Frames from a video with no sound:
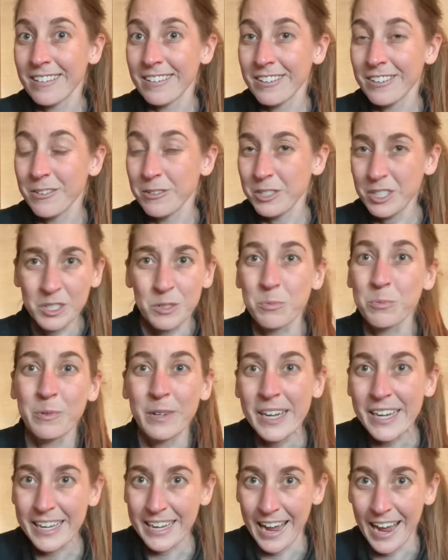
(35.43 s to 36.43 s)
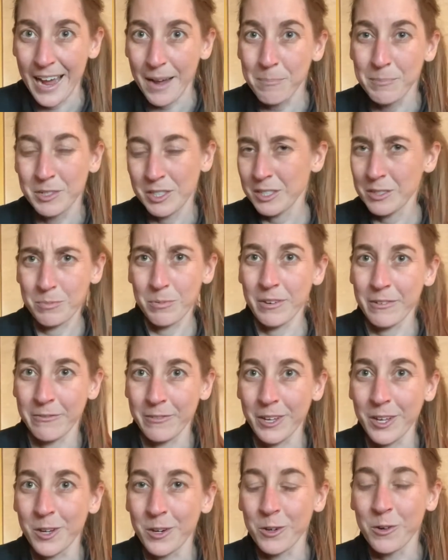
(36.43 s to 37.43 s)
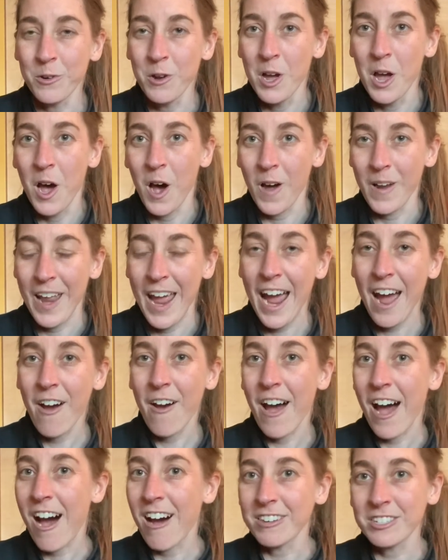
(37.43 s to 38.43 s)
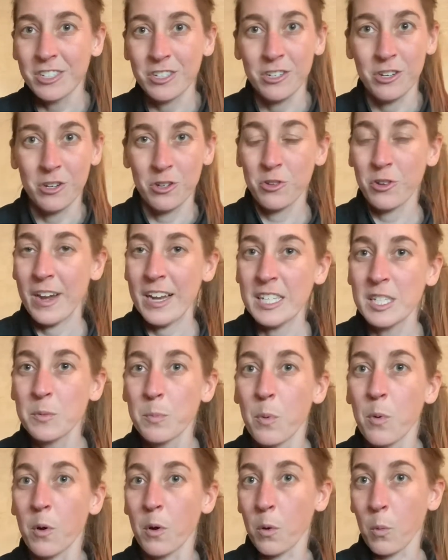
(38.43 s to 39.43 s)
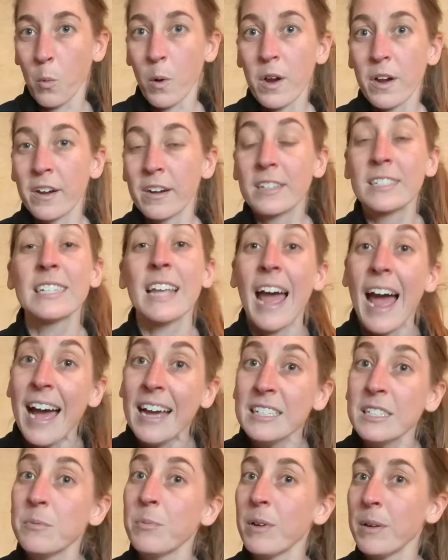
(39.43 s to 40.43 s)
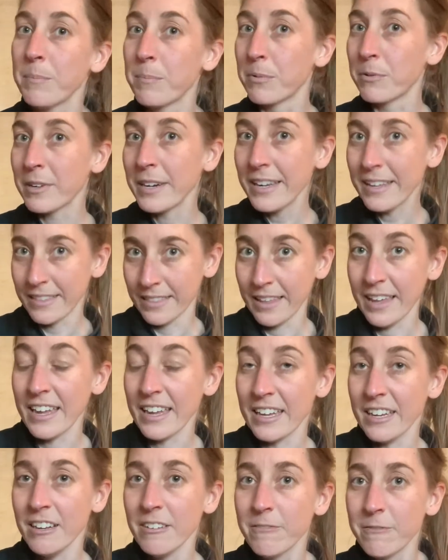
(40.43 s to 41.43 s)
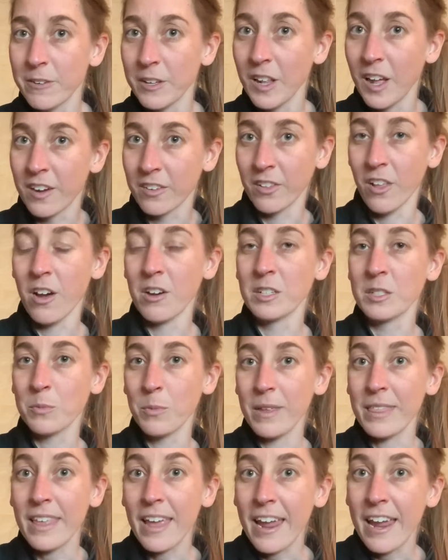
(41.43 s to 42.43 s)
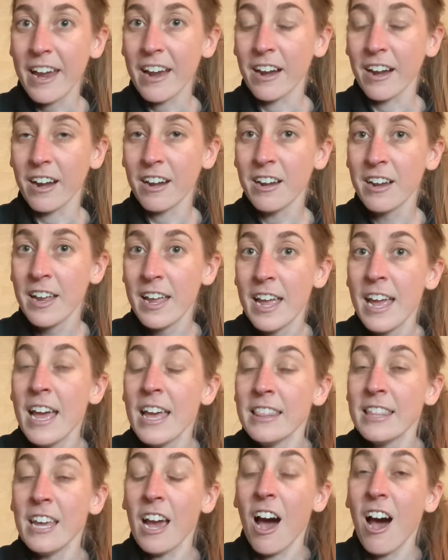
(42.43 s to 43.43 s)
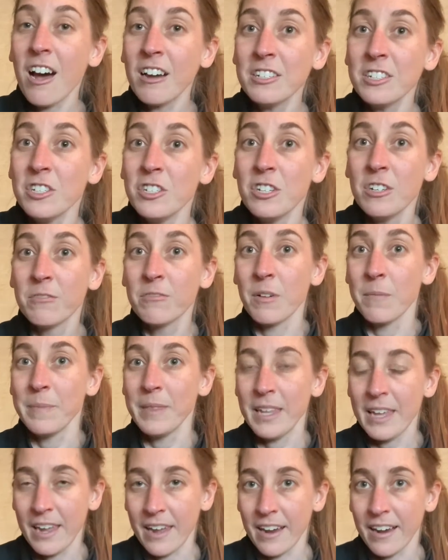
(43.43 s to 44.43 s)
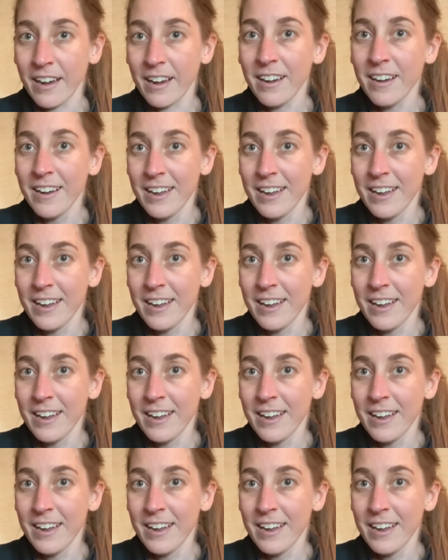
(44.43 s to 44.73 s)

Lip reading: just recap, just review on how oxygen transport works. As we breathe in and fill our lungs with air, the oxygen from the air